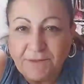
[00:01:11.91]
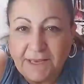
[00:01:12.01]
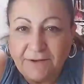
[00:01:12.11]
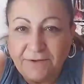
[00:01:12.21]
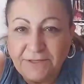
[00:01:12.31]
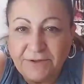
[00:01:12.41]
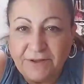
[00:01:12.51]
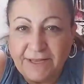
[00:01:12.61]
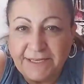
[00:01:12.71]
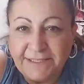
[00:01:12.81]
Hello,
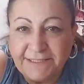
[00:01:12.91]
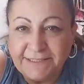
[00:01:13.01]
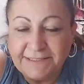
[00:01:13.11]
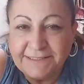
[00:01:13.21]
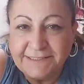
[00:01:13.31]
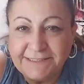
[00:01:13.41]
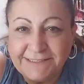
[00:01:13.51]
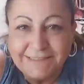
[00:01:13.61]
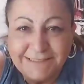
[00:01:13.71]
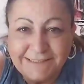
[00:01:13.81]
Dawn.
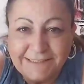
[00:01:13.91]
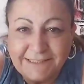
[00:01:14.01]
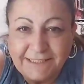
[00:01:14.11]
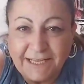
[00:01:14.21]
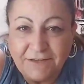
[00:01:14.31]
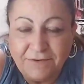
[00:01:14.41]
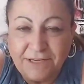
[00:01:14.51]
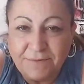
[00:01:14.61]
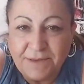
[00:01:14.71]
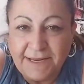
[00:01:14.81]
Can you
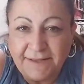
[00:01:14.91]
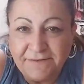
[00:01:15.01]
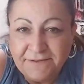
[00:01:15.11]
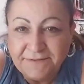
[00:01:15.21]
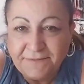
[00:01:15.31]
hear me now?